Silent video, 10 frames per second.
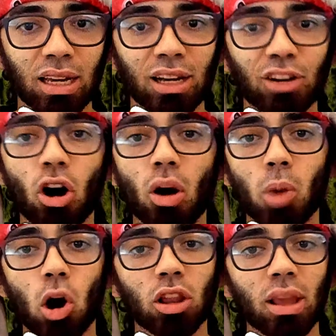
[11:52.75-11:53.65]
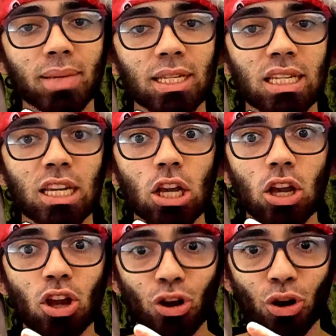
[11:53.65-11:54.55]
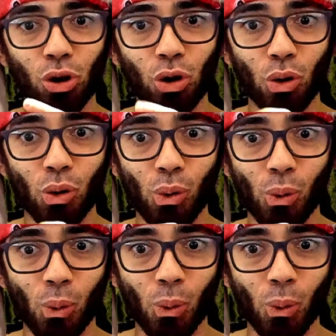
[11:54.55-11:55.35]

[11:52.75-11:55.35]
Come on, let me see you.